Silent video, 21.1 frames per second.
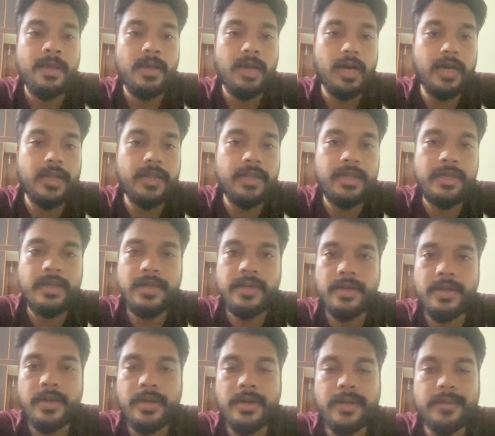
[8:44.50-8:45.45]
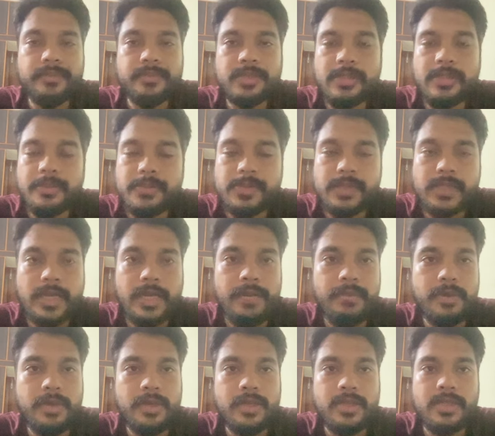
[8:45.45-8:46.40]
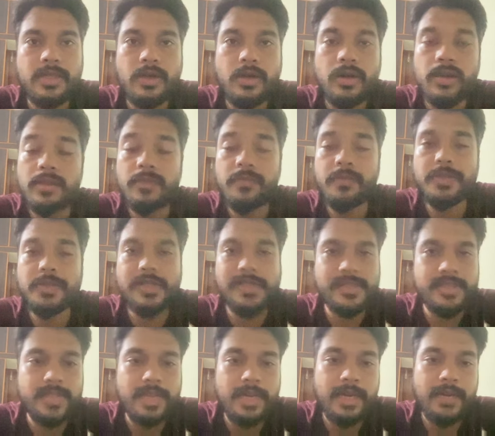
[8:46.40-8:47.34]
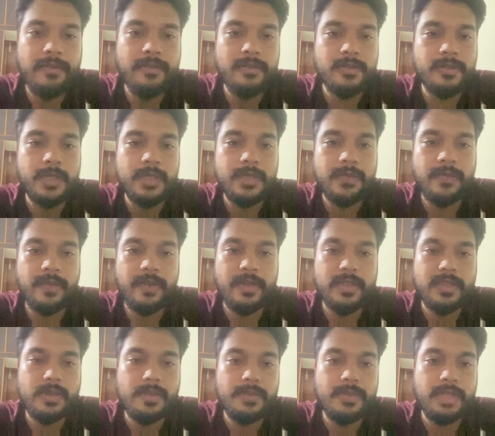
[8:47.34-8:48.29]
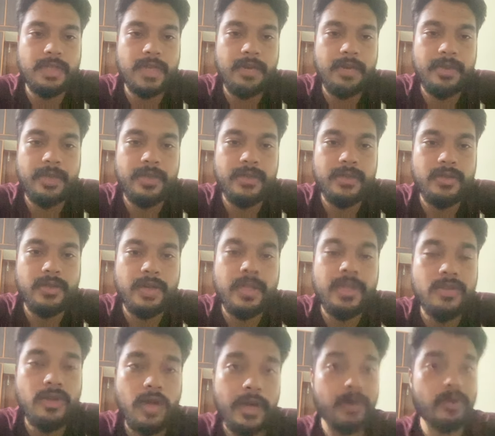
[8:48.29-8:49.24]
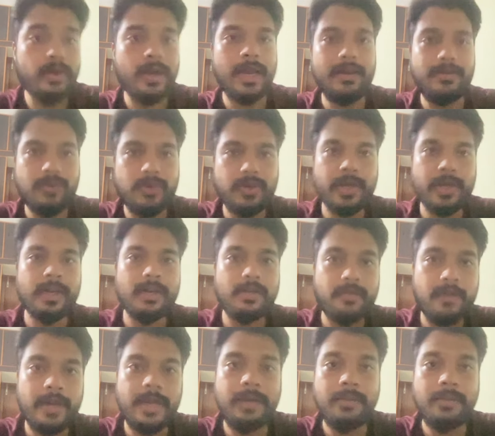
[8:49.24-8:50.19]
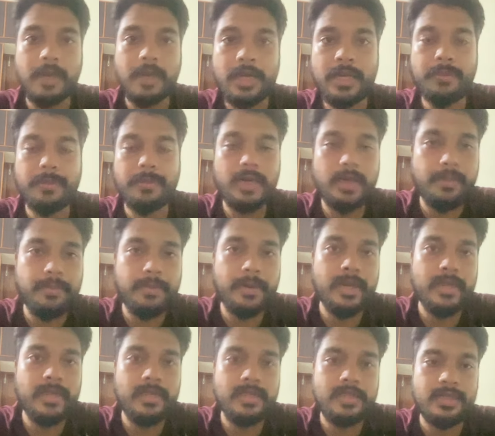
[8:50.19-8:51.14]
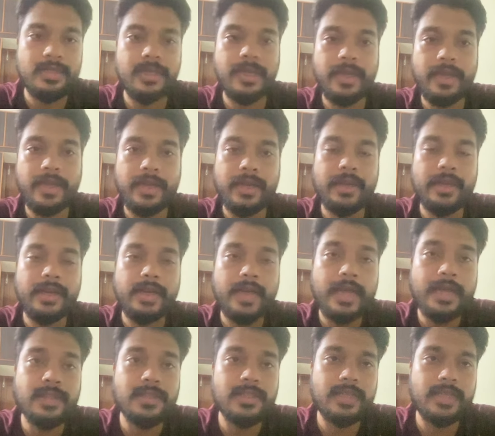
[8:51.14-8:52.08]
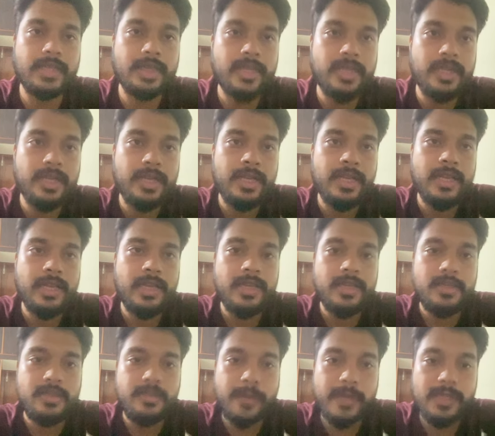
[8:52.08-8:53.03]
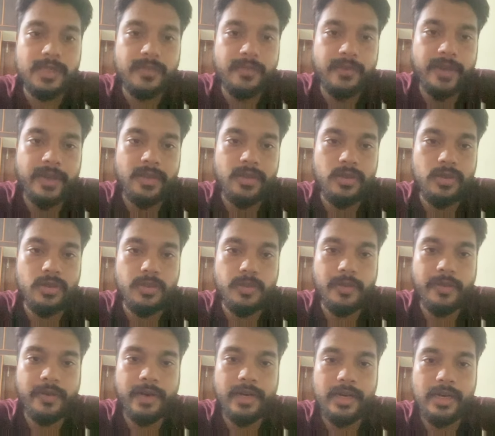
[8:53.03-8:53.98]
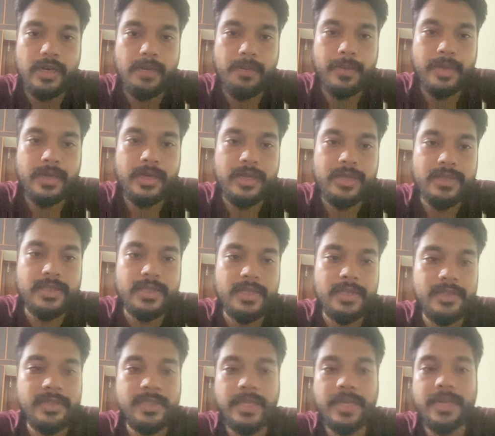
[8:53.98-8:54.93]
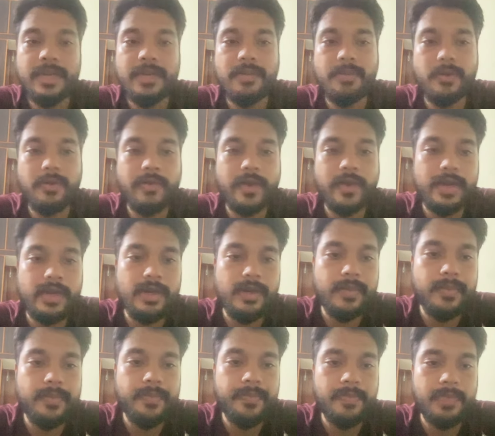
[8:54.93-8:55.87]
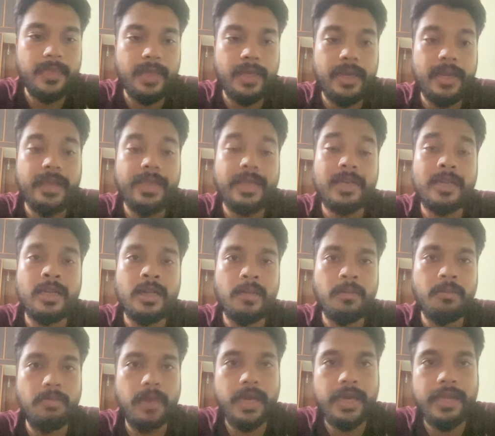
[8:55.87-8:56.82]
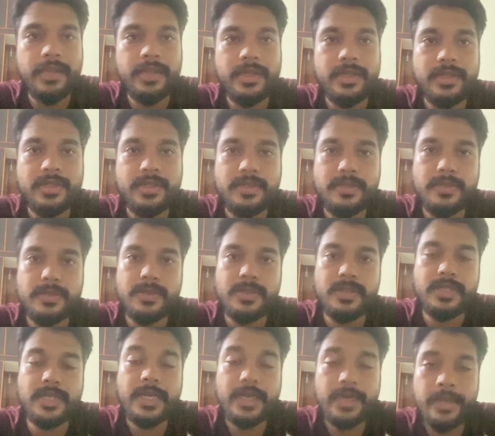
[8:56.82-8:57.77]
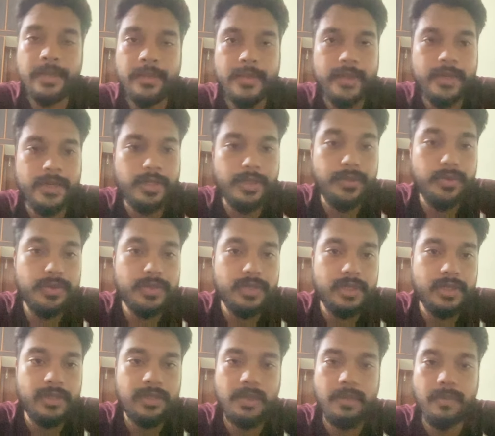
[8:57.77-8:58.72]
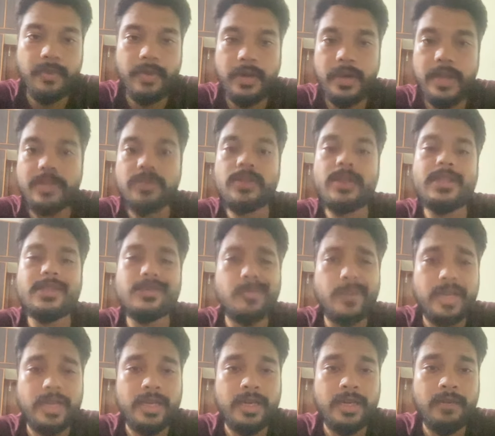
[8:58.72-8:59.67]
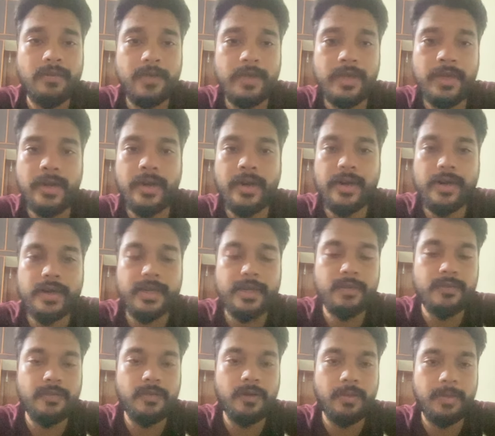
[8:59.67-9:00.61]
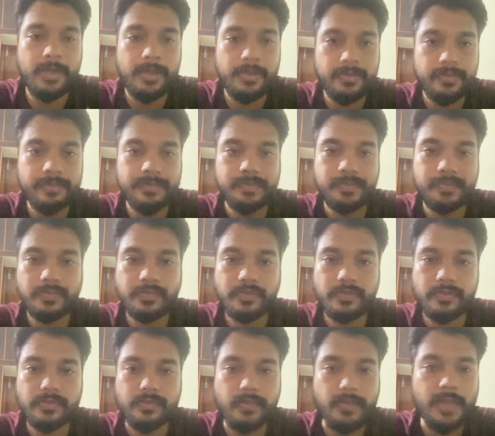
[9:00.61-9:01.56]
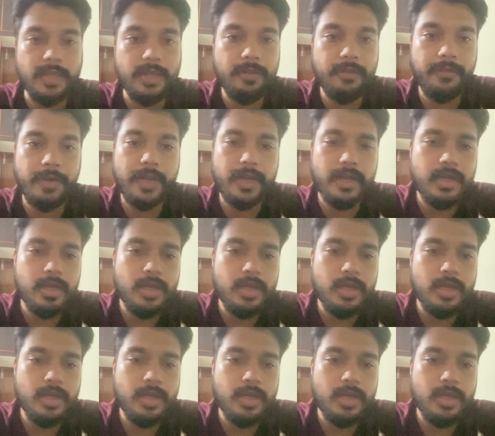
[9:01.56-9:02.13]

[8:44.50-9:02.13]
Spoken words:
other subscribers or the widgets that are specifically subscribing, right? So I don't have to kind of write multiple dependencies. I can actually specify those provider dependency inside a provider, and I can combine their state and then use it somewhere, right? So that's pretty convenient and neat for me. Fair.